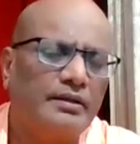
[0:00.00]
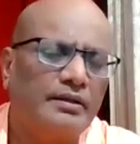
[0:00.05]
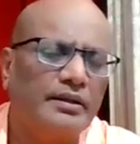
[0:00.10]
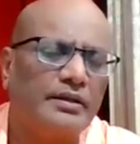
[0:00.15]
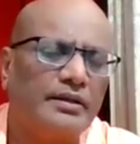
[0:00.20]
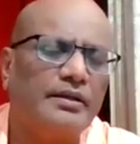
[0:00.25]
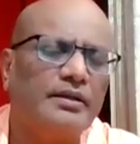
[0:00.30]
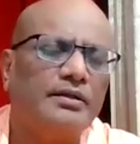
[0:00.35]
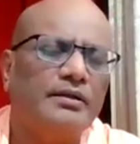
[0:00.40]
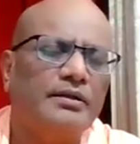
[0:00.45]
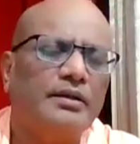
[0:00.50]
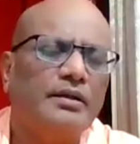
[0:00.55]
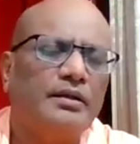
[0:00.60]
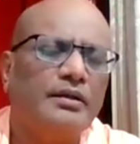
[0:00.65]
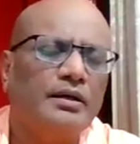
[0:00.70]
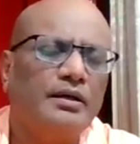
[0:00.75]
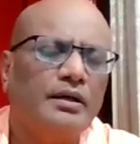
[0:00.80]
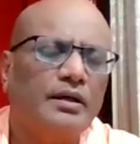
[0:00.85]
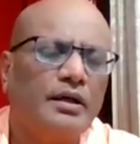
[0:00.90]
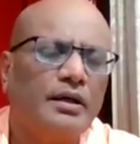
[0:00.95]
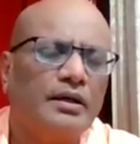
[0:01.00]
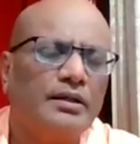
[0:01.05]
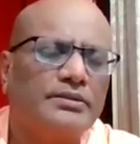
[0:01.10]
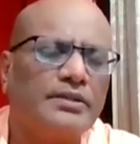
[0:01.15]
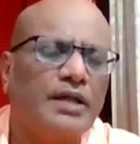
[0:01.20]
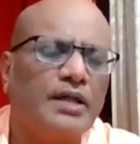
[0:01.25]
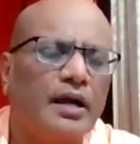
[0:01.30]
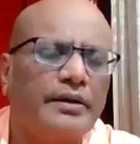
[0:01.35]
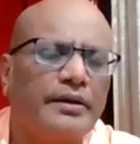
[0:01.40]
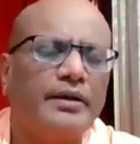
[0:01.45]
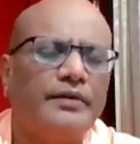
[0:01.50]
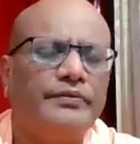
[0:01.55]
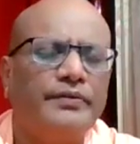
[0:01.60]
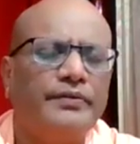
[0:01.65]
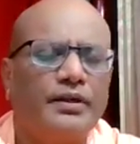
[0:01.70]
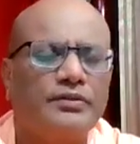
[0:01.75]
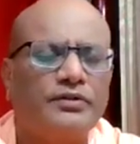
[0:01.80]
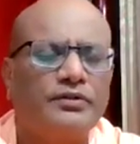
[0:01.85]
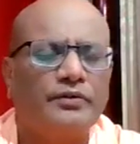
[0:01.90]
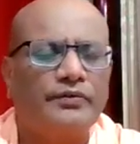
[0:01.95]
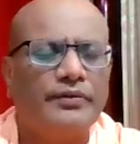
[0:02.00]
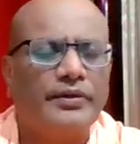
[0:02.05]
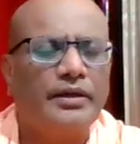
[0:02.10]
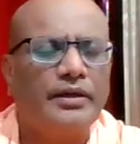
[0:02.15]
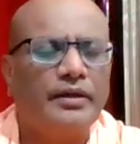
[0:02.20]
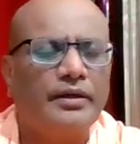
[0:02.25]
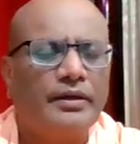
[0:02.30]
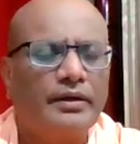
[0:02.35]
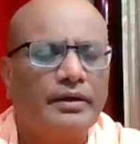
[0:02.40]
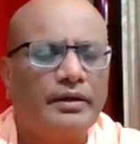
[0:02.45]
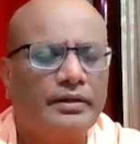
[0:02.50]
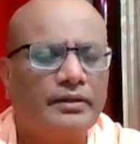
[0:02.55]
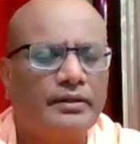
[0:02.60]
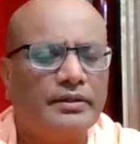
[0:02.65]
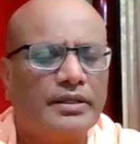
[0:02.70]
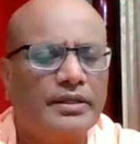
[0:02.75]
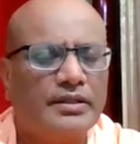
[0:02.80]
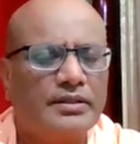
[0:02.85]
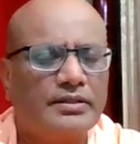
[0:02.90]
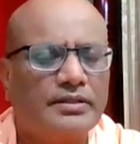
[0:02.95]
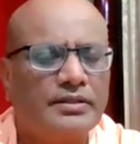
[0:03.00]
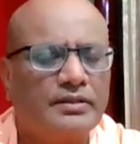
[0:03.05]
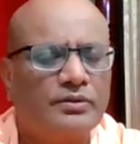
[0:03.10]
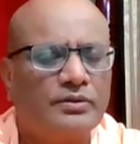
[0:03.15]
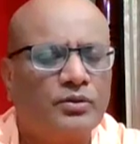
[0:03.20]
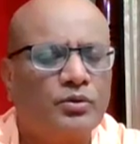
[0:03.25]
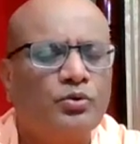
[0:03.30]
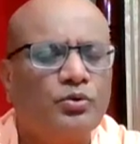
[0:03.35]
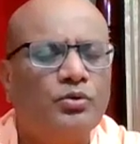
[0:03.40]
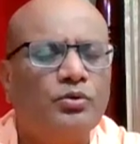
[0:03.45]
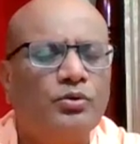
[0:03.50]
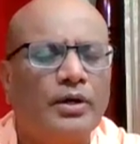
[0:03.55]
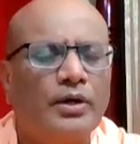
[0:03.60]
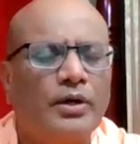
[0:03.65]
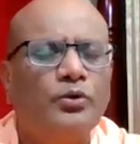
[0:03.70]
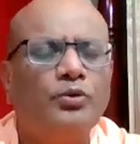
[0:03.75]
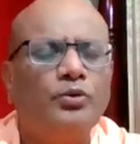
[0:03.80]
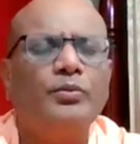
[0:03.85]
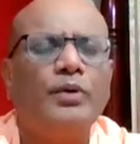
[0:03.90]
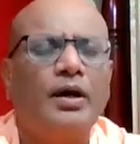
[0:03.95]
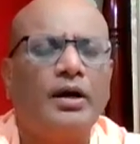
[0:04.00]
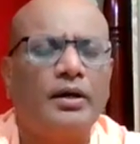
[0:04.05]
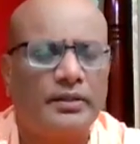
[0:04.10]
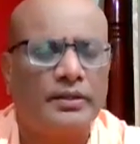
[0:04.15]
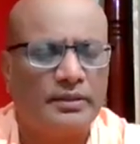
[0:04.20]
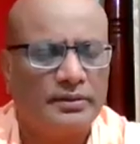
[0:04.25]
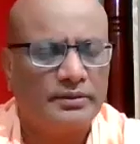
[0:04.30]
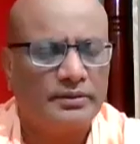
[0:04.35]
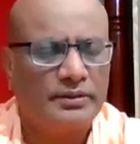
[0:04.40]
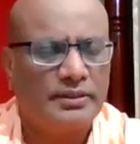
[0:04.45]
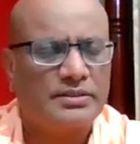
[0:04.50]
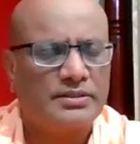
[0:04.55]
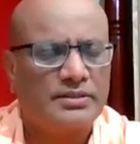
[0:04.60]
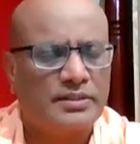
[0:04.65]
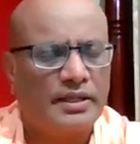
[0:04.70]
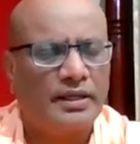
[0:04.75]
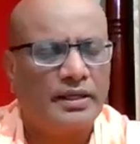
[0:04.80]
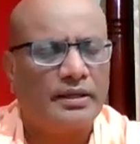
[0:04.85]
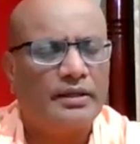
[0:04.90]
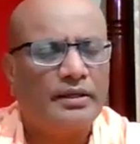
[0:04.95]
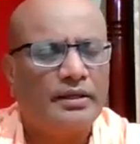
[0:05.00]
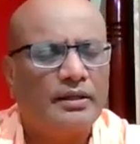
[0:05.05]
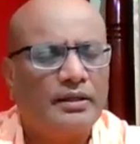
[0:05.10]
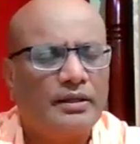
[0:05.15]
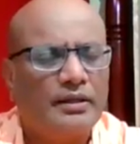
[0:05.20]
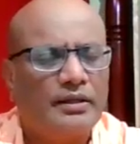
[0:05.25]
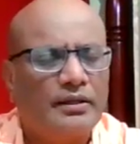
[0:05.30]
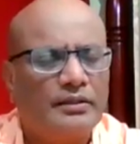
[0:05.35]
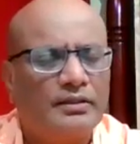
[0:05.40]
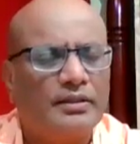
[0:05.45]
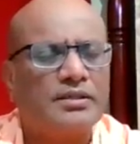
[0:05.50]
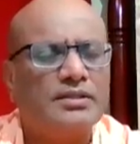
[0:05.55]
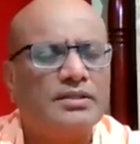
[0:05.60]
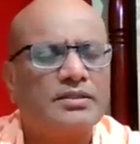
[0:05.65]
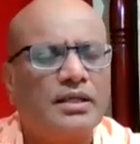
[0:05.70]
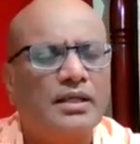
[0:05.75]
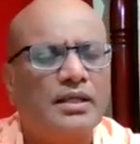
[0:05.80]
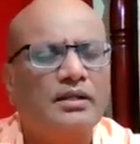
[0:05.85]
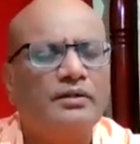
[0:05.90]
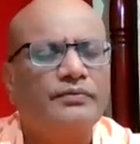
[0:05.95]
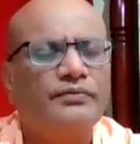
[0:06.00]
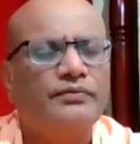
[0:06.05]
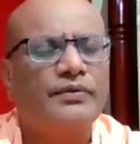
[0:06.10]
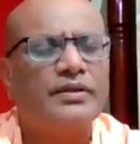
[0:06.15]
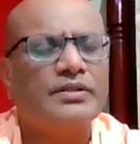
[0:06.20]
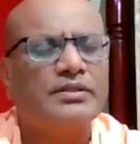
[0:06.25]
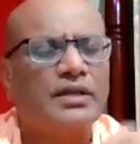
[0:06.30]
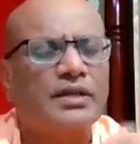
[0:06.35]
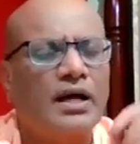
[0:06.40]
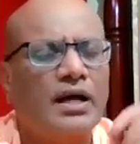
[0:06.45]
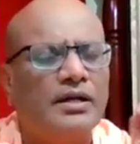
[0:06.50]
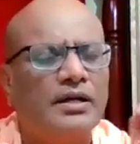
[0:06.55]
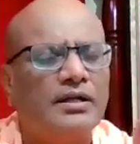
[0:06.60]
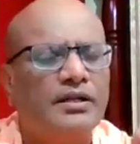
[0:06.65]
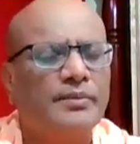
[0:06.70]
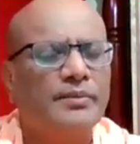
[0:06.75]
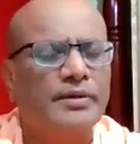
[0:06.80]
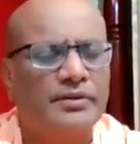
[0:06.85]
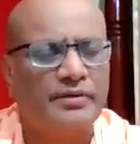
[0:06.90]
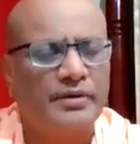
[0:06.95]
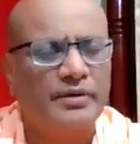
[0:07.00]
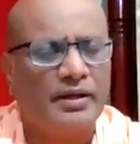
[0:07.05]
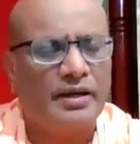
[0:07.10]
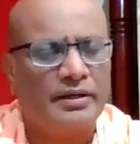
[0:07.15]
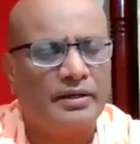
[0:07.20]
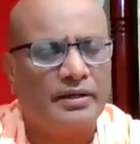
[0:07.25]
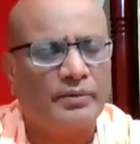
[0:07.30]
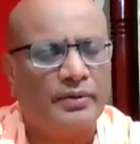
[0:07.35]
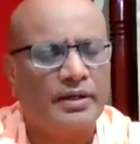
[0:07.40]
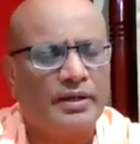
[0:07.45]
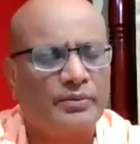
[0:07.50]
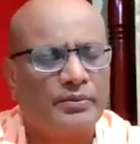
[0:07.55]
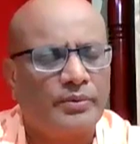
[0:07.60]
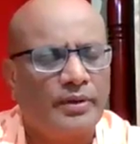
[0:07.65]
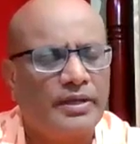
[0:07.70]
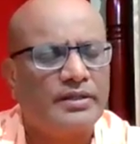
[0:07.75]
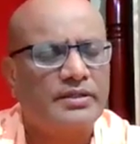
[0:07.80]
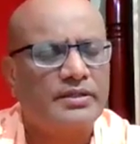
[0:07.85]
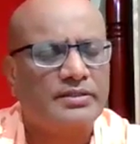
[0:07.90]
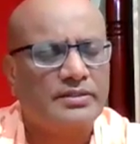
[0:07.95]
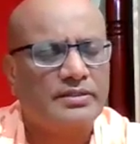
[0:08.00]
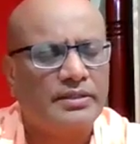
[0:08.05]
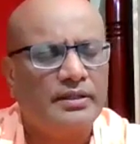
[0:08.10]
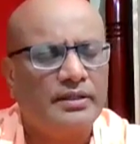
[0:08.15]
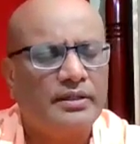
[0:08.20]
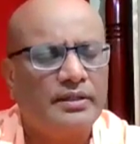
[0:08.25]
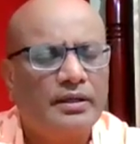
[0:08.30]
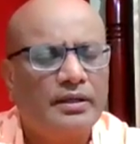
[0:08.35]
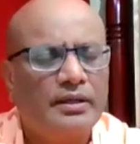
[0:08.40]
That in Sankhya philosophy, through Anumana, they say the self is the ultimate reality. Why it say?